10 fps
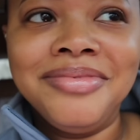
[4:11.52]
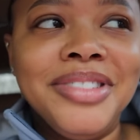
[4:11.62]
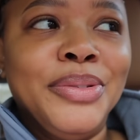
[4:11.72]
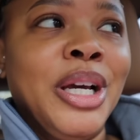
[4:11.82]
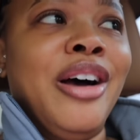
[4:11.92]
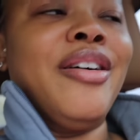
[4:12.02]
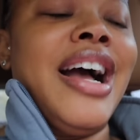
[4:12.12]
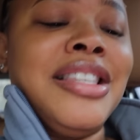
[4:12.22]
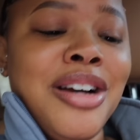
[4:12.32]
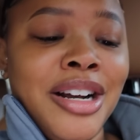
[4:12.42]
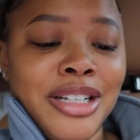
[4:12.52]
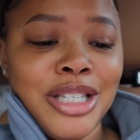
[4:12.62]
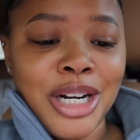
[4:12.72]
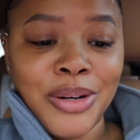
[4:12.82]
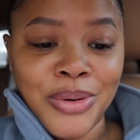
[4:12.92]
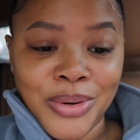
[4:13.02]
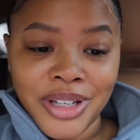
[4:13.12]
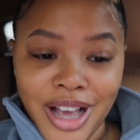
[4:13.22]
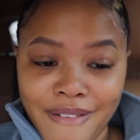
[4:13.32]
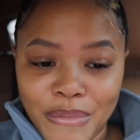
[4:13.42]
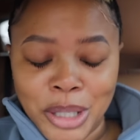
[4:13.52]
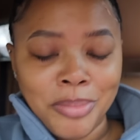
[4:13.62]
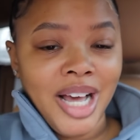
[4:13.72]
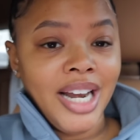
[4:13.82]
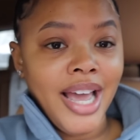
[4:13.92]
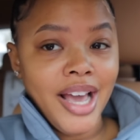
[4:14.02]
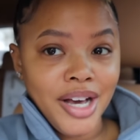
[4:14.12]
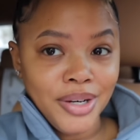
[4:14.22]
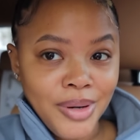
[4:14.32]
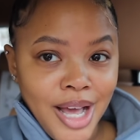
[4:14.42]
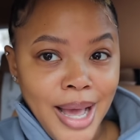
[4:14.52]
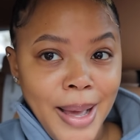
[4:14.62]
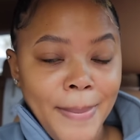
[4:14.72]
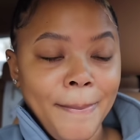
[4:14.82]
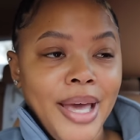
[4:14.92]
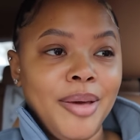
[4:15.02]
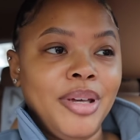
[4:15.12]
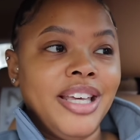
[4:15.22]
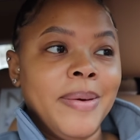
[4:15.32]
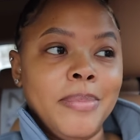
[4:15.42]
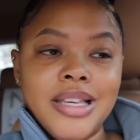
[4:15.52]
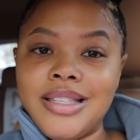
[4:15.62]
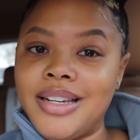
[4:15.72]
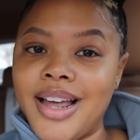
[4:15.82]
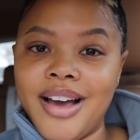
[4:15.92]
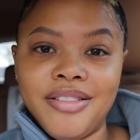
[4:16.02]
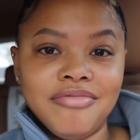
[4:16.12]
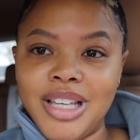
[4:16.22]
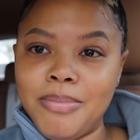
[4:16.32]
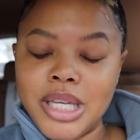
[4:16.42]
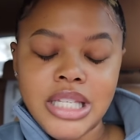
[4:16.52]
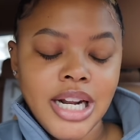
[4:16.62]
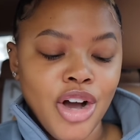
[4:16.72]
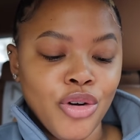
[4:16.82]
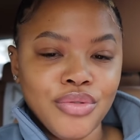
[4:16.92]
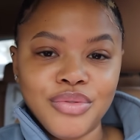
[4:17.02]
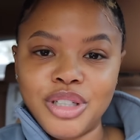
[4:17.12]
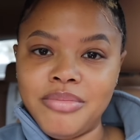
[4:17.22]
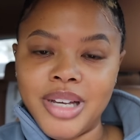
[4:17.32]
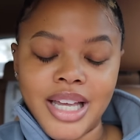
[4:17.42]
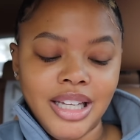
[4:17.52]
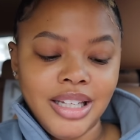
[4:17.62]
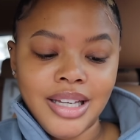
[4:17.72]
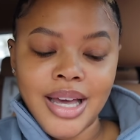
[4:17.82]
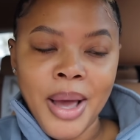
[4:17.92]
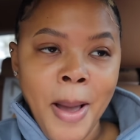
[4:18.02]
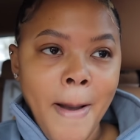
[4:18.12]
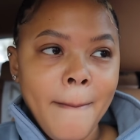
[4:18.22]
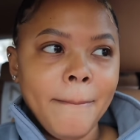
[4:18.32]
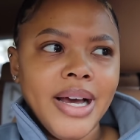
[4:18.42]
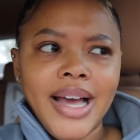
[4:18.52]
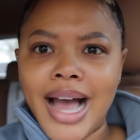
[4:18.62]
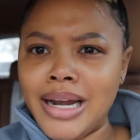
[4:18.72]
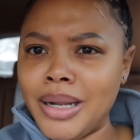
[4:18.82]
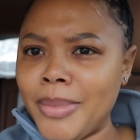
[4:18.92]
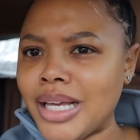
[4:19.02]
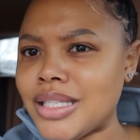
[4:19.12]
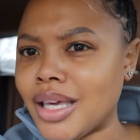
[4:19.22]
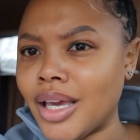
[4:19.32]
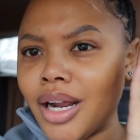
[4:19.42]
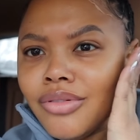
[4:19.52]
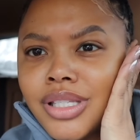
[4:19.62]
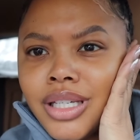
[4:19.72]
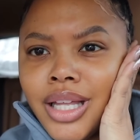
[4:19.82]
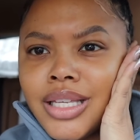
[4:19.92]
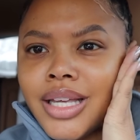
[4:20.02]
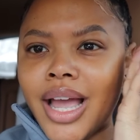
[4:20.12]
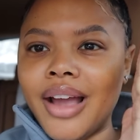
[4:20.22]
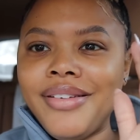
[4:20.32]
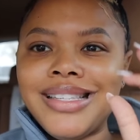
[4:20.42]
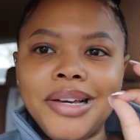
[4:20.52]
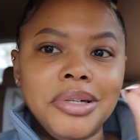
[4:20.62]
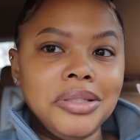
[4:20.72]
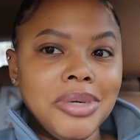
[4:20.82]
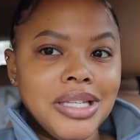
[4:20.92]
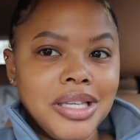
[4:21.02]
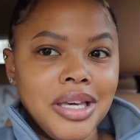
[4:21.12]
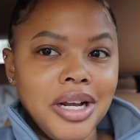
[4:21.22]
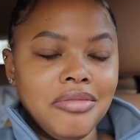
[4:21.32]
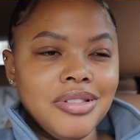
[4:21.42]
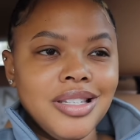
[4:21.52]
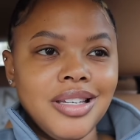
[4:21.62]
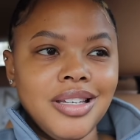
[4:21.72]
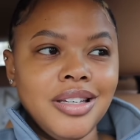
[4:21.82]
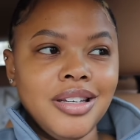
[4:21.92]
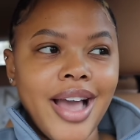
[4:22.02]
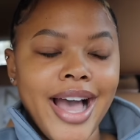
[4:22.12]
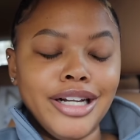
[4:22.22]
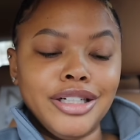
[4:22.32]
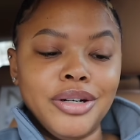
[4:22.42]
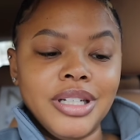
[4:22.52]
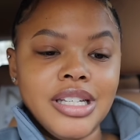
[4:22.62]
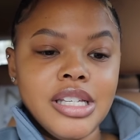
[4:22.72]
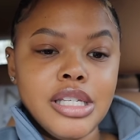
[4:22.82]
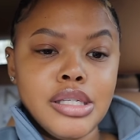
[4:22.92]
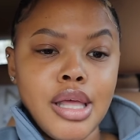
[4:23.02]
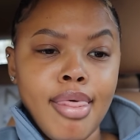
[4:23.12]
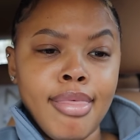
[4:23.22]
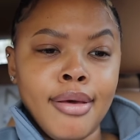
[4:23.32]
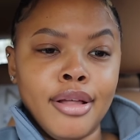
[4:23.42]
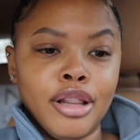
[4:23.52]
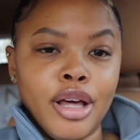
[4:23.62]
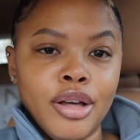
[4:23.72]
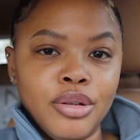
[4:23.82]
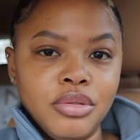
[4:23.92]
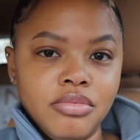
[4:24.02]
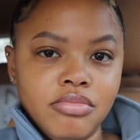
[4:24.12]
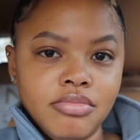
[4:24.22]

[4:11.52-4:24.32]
If y'all don't got Target Circle on y'all phone by now, baby, you're missing out. You're missing out on free money. But I did my skincare routine last night. Every time I do my skincare routine, I notice the glow.